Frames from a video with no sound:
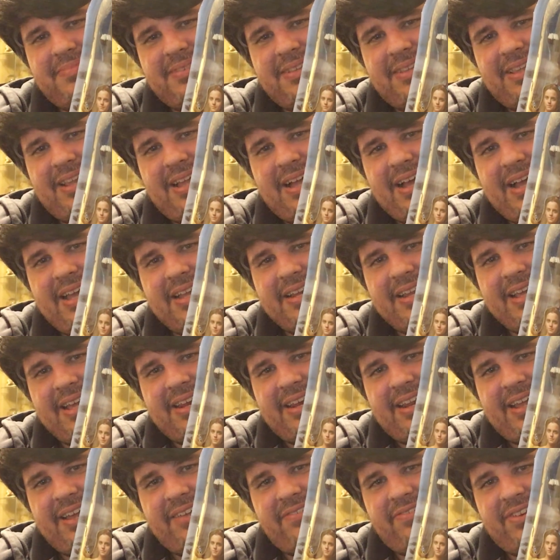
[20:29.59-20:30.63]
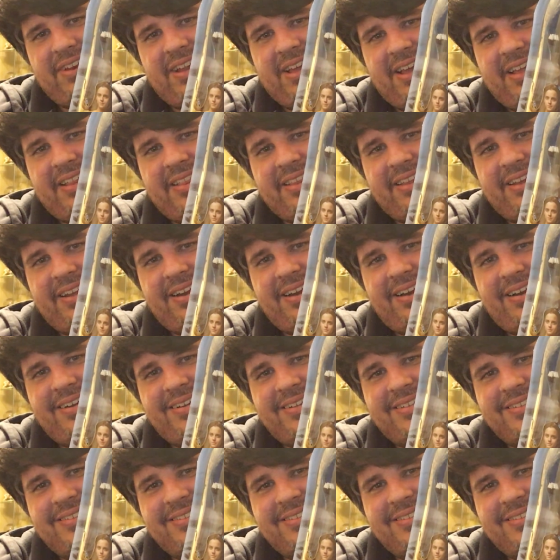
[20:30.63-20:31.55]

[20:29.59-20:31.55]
line, that lifeline there.